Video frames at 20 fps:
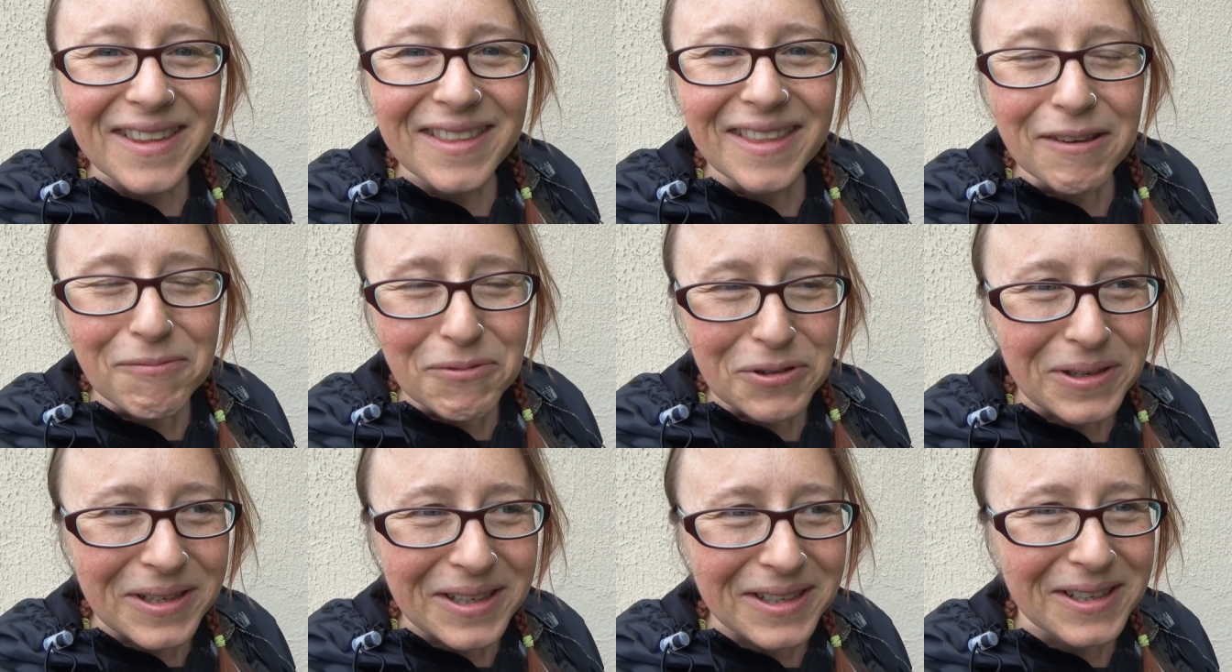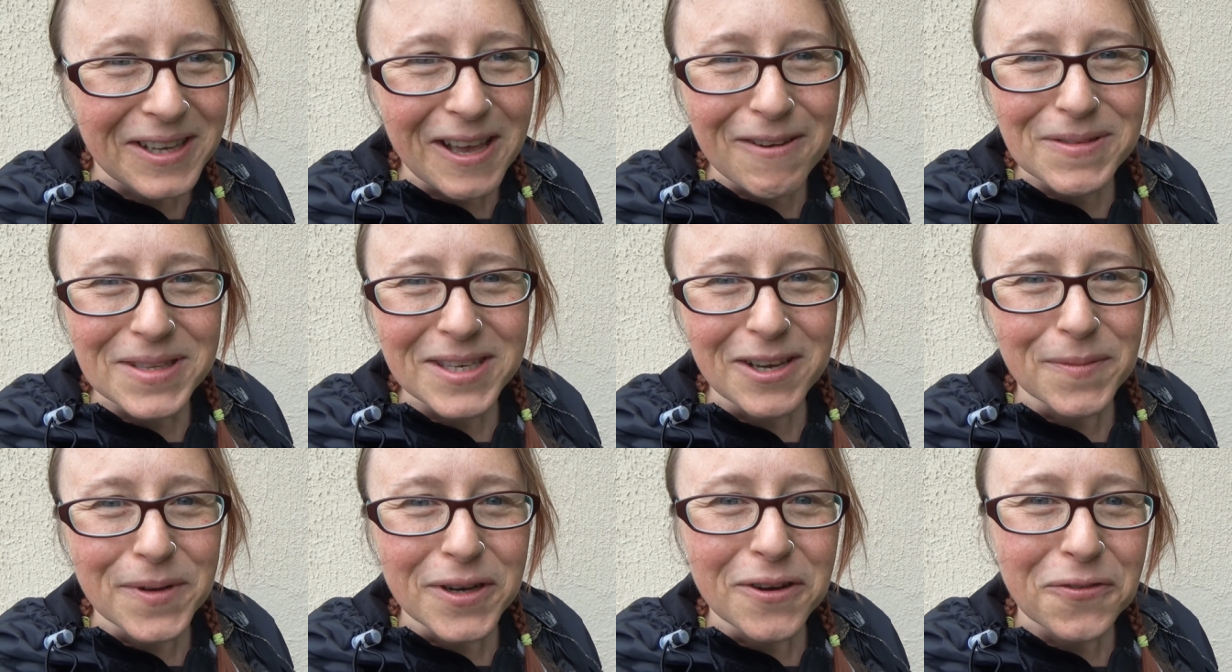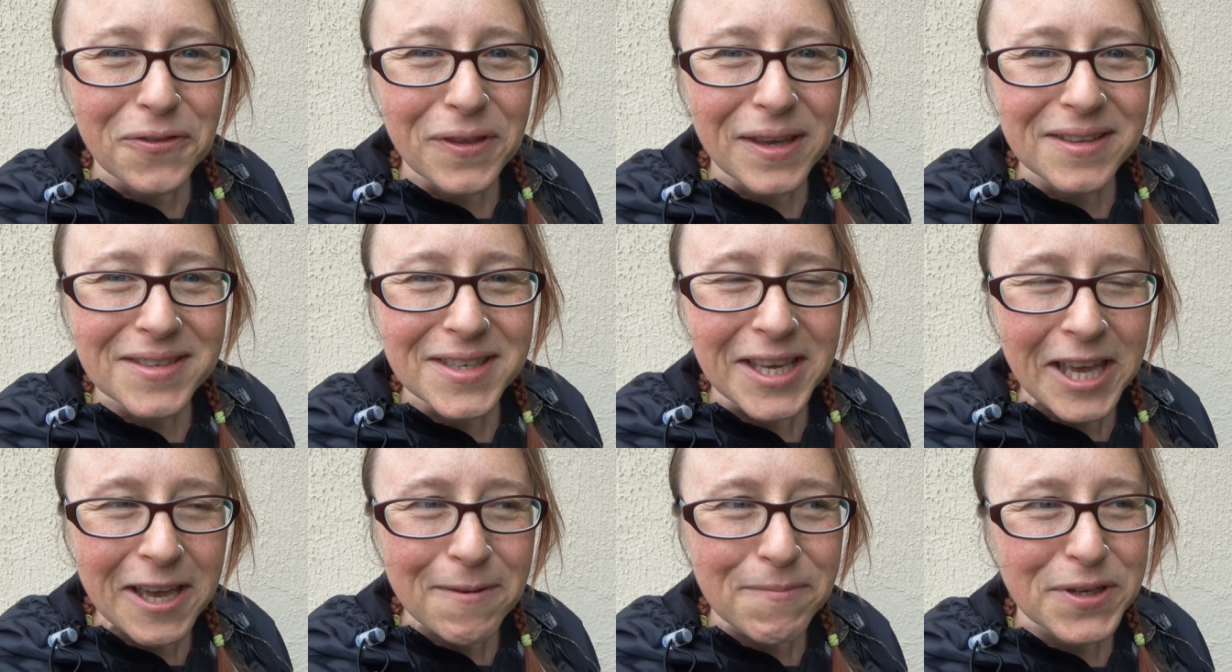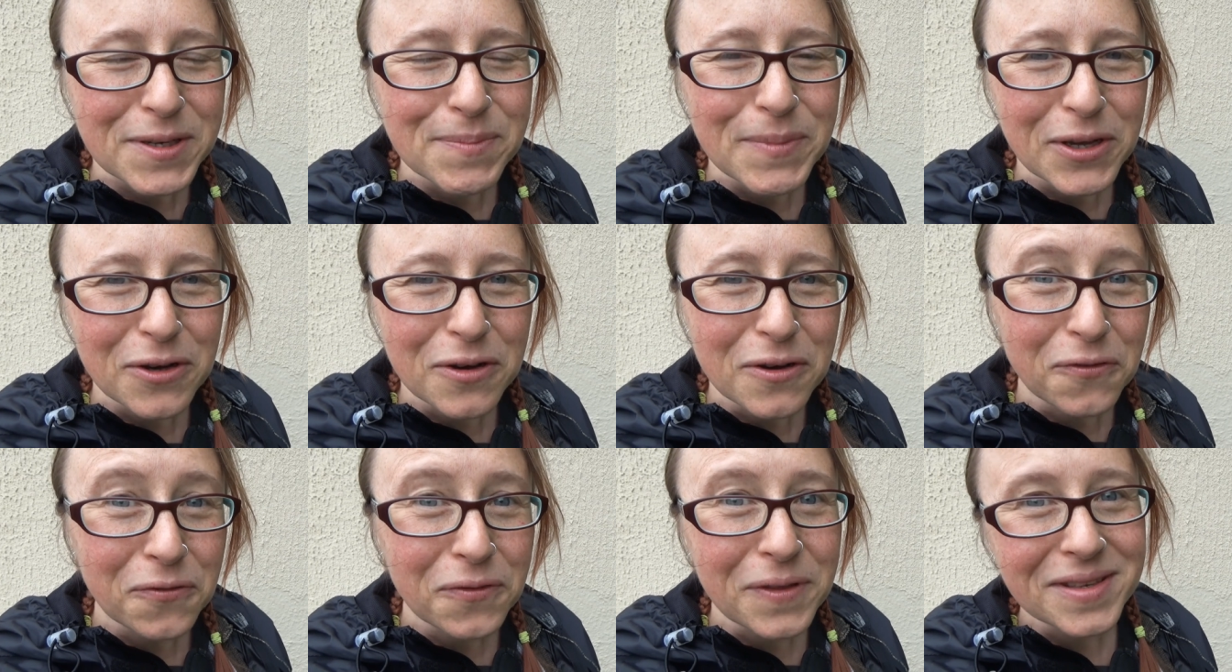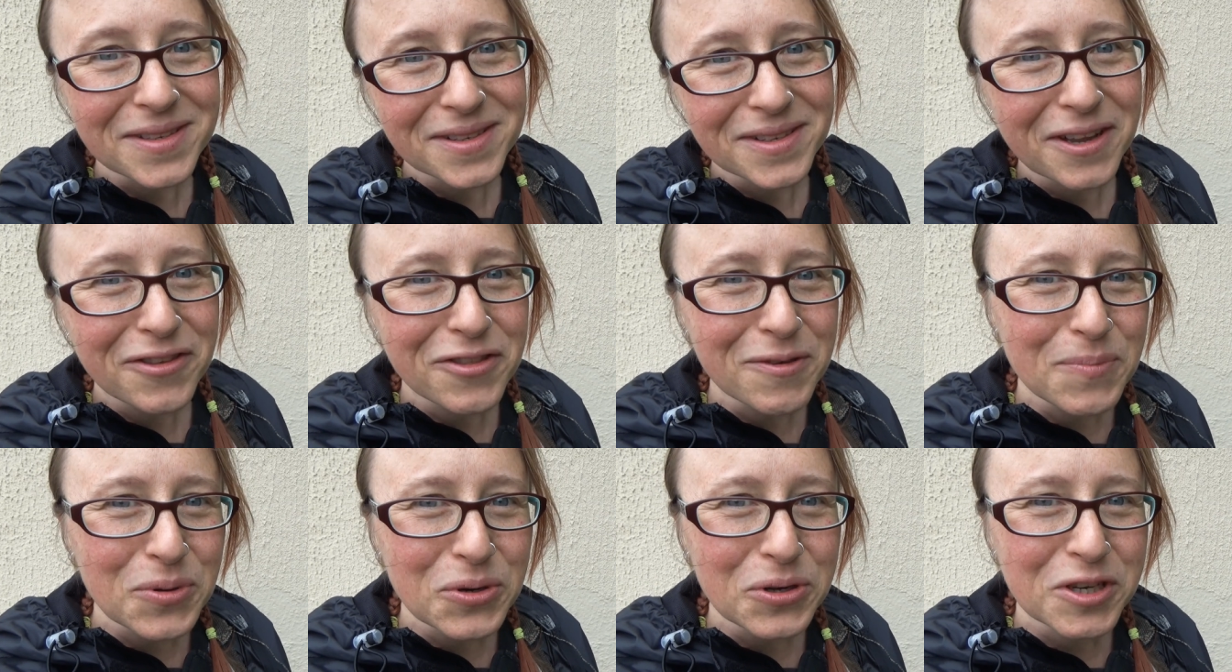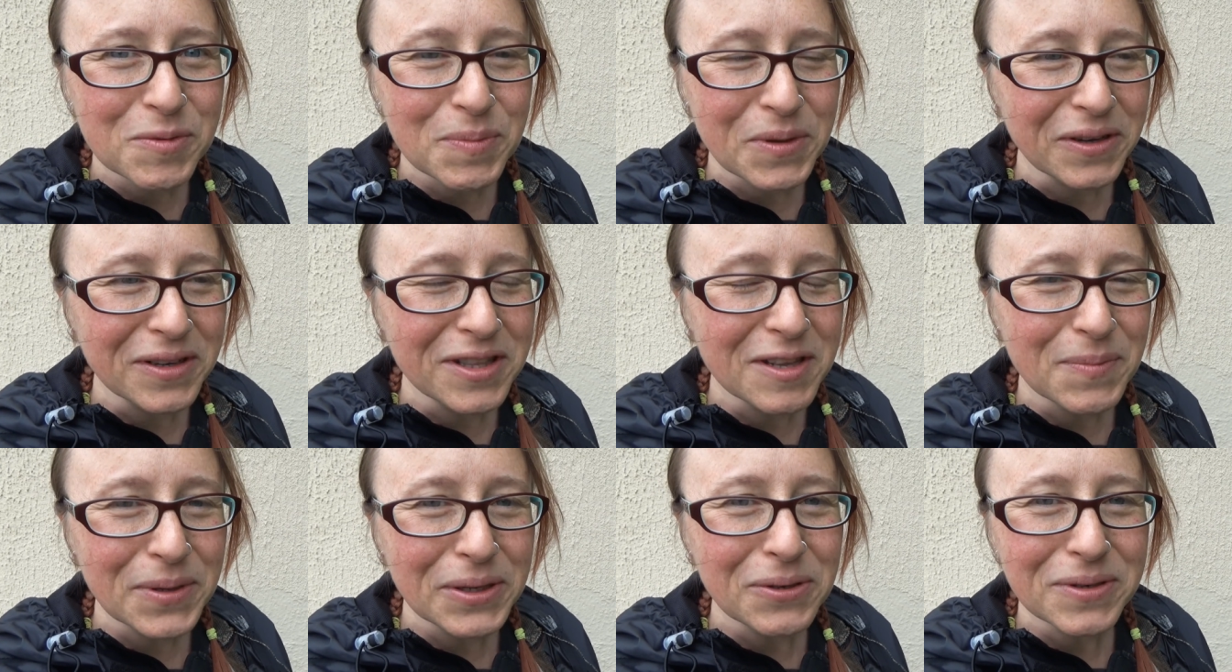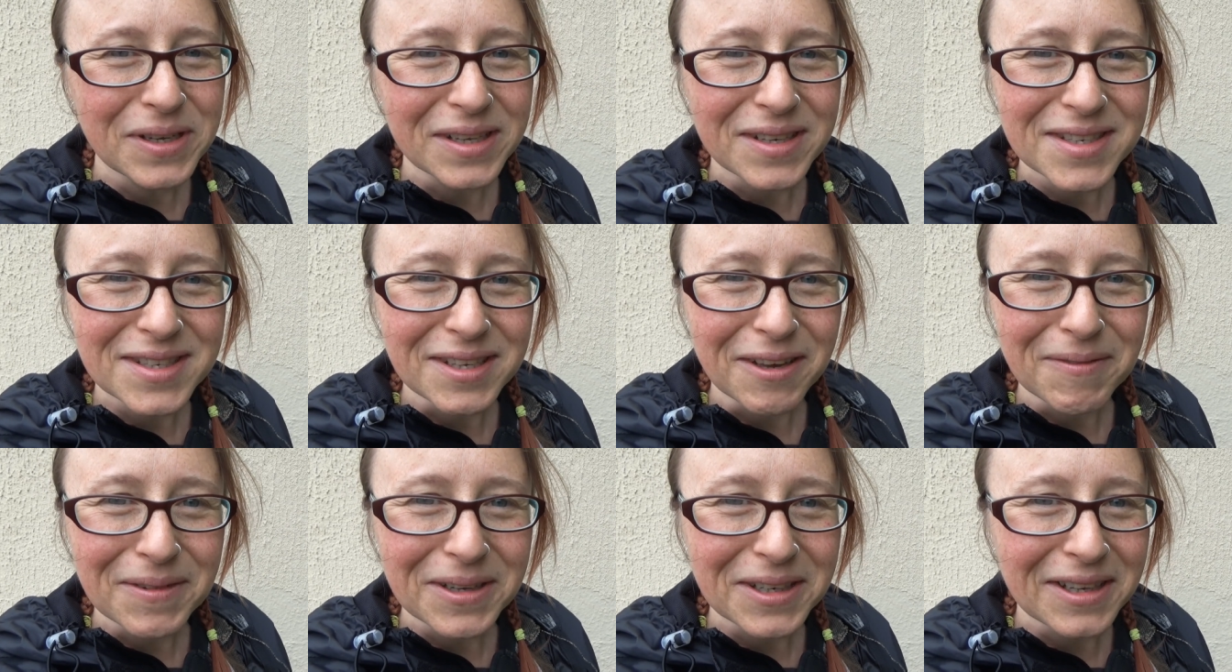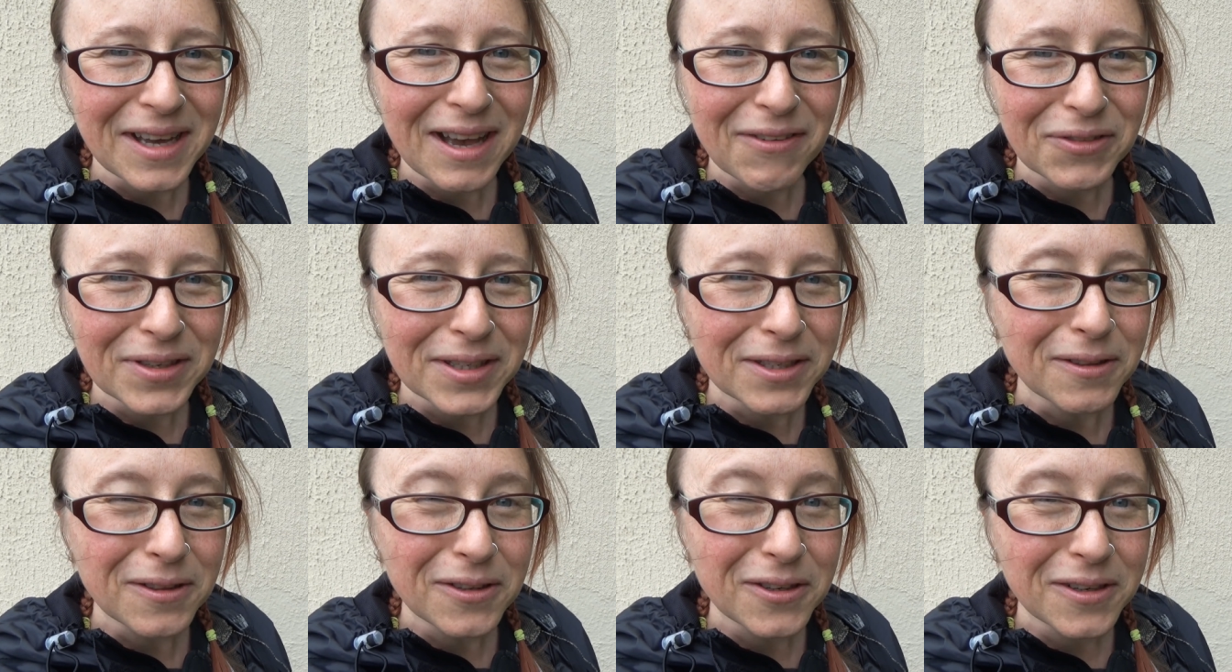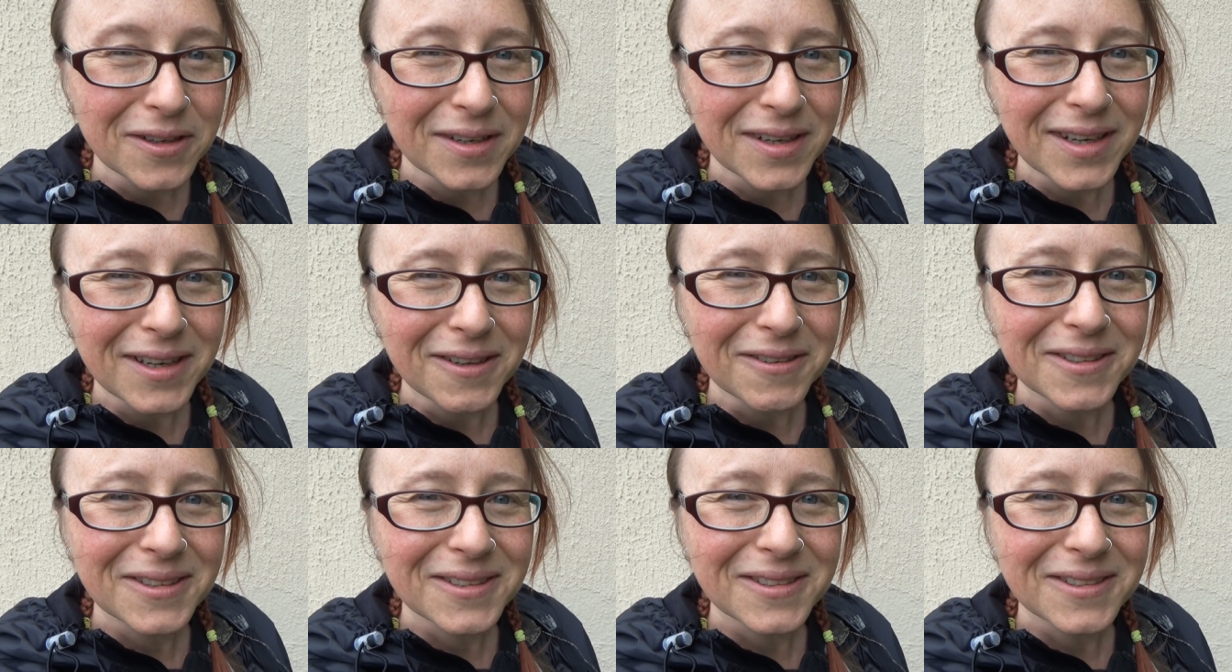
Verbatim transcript: They weren't going to come and tell me off. They tipped me off. There's another bush behind the building, so I'm going to have a little look now.